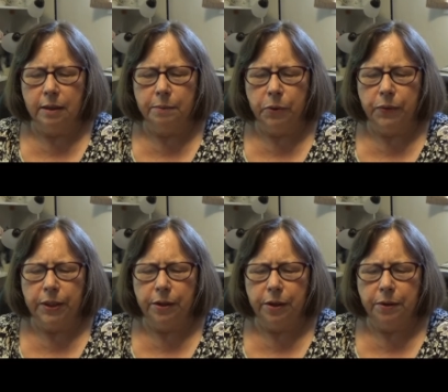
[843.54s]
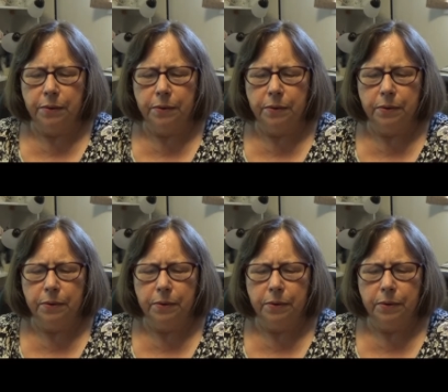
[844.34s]
merino,
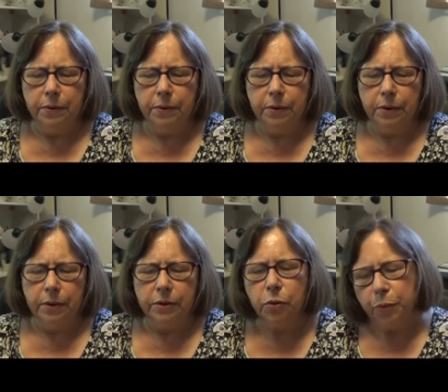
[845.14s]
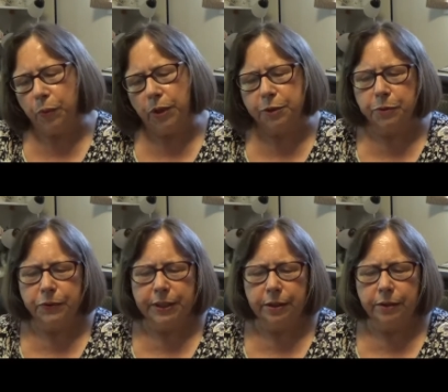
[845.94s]
superwash
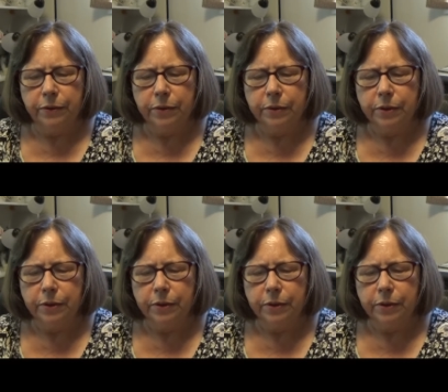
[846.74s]
merino.